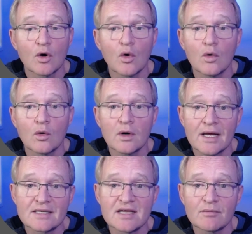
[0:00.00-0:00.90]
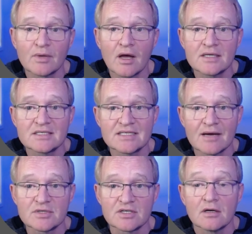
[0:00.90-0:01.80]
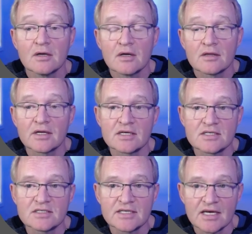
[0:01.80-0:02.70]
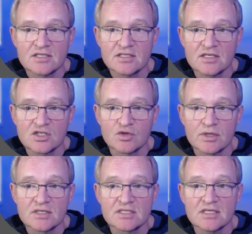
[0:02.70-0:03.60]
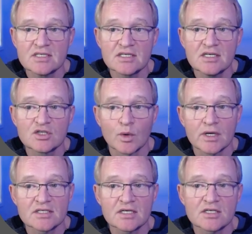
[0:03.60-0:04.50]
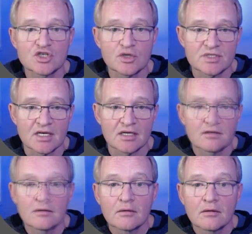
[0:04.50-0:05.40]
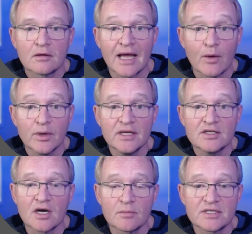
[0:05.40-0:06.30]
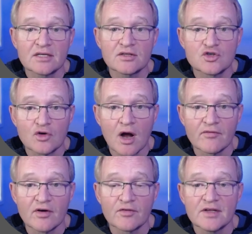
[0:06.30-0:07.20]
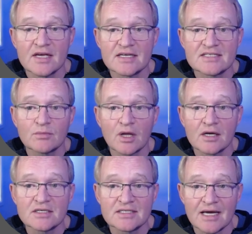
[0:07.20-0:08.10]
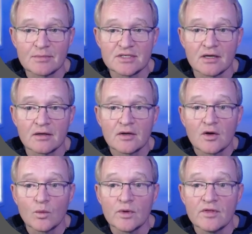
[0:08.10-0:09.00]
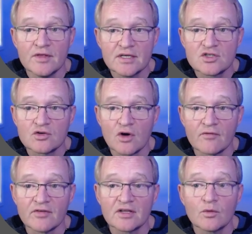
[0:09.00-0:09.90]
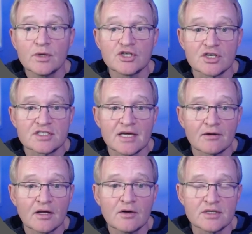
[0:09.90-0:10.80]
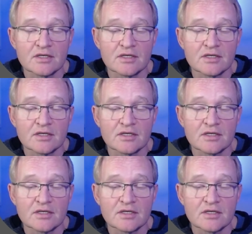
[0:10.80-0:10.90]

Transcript: or SMLight adapter that has a Texas Instruments CC26 chipset. Now we need to update the driver for the SMLight adapter with this driver that we just downloaded.